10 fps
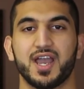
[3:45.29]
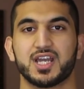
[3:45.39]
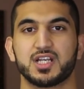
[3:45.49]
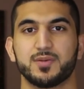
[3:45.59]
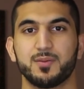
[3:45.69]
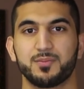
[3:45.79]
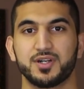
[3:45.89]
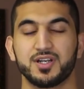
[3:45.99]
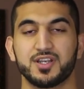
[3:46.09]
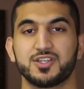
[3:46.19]
and
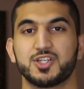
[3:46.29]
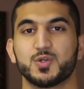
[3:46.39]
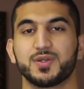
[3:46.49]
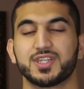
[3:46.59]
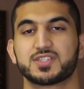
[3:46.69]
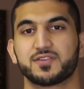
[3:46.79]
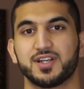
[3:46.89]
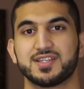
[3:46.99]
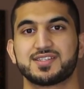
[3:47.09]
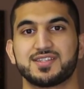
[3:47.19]
remember, you're doing this
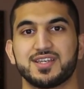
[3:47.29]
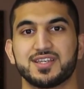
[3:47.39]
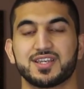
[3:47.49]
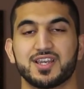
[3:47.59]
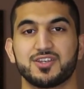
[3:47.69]
for His sake.